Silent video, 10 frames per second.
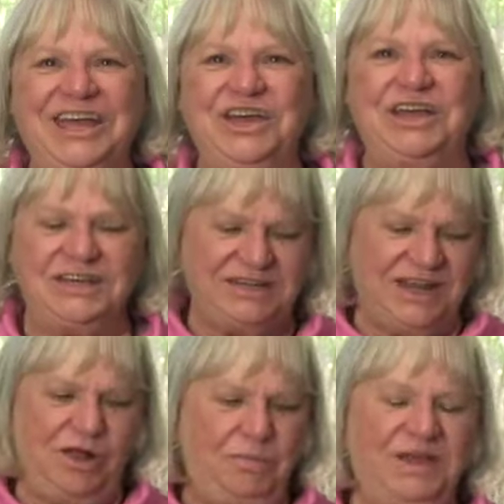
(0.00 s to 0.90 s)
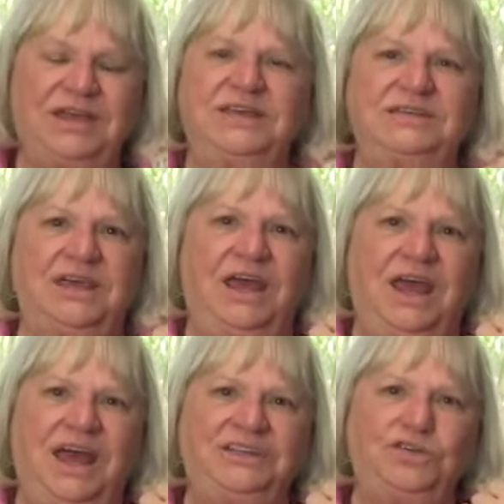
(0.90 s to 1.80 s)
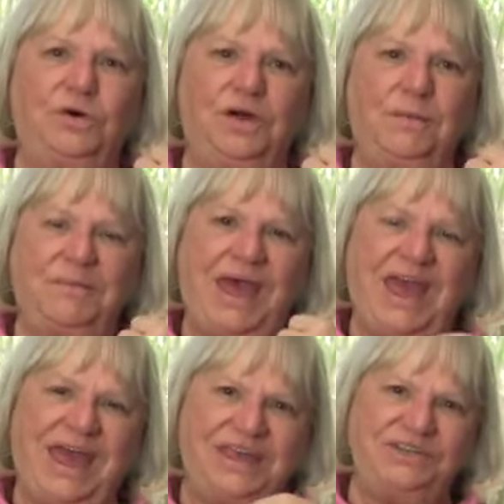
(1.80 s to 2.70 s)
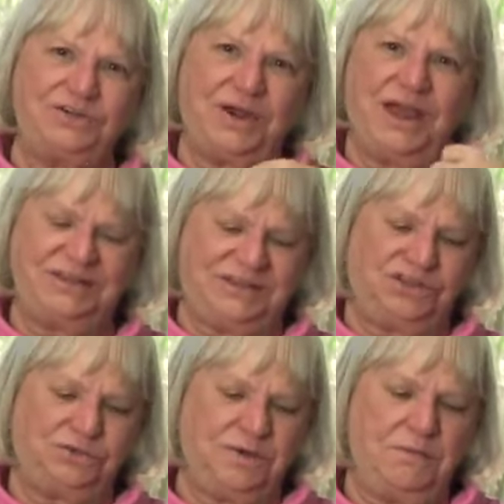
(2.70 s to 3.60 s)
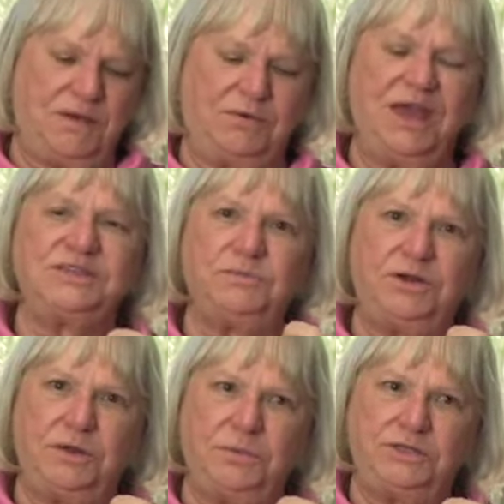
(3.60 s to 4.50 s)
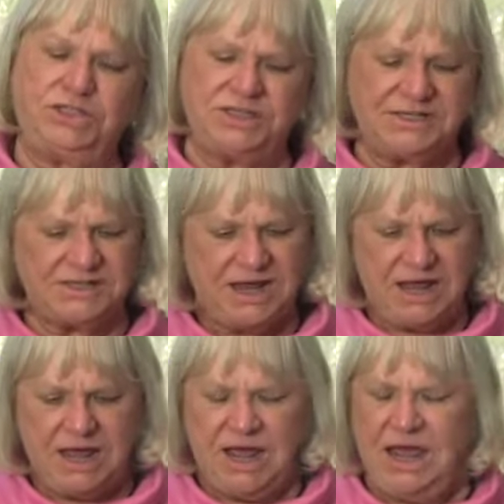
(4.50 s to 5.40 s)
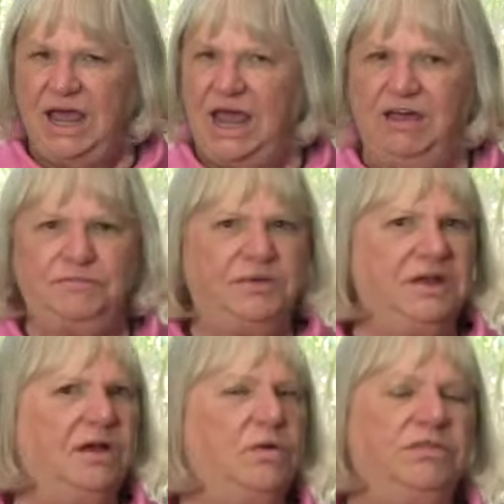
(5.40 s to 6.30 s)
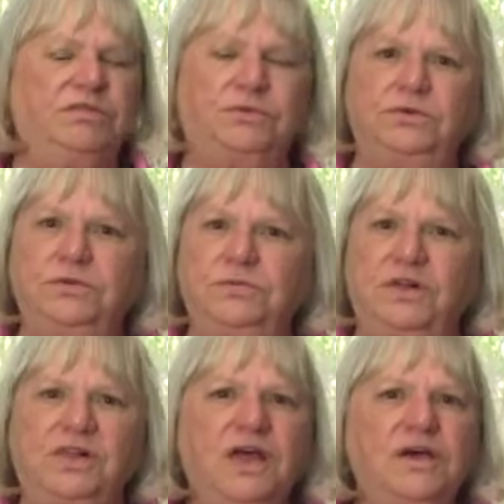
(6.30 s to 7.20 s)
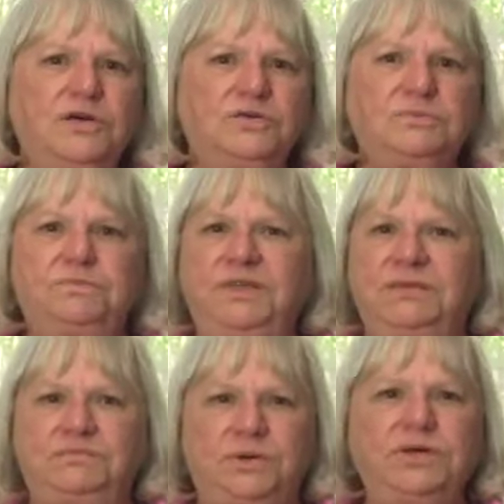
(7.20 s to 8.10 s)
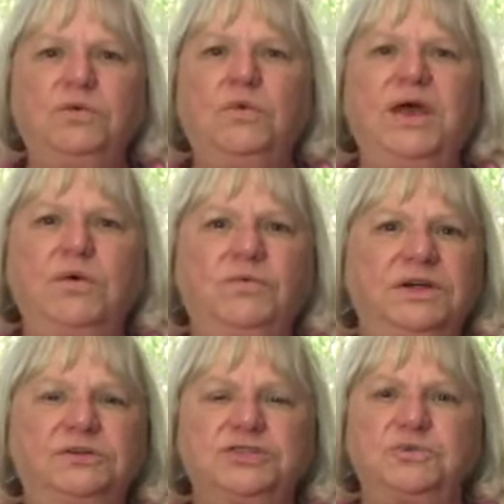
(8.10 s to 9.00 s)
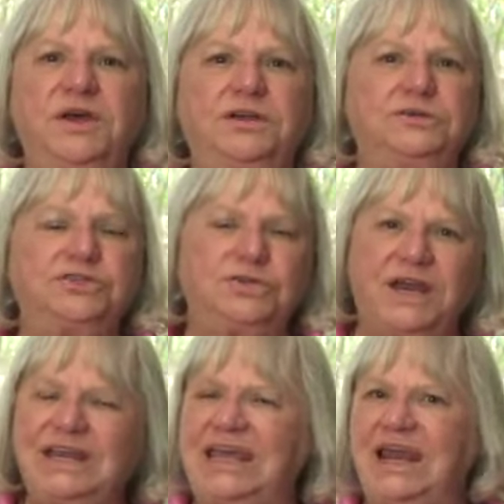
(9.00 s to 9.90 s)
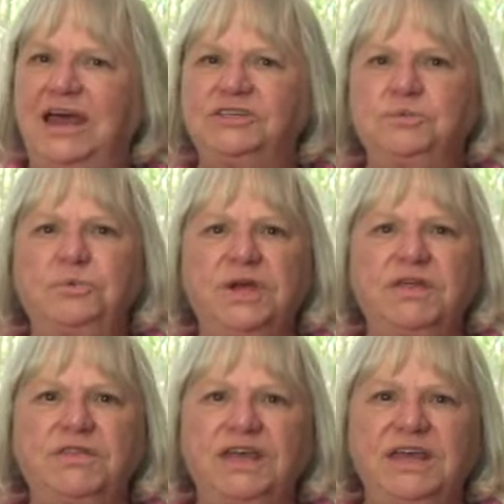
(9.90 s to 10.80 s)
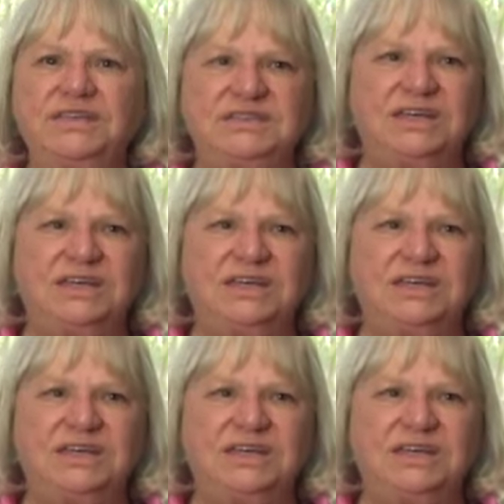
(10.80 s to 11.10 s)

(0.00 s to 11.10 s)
You can tell because I tore up my hand trying to trim my raspberry bushes. I've been going through clothes, putting away winter sweaters, trying to get out spring things.